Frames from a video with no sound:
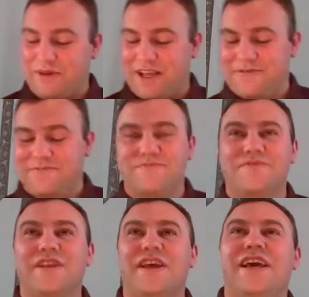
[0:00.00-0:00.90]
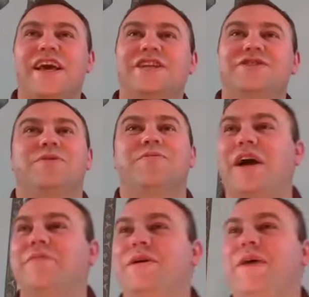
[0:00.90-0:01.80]
but it just
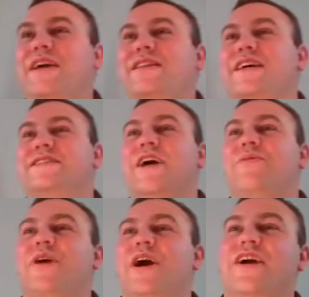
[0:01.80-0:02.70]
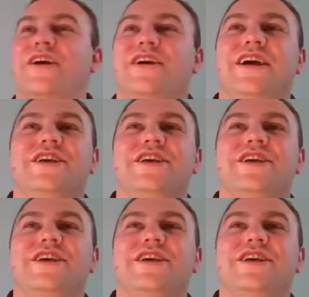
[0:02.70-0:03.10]
reminded me back in that time where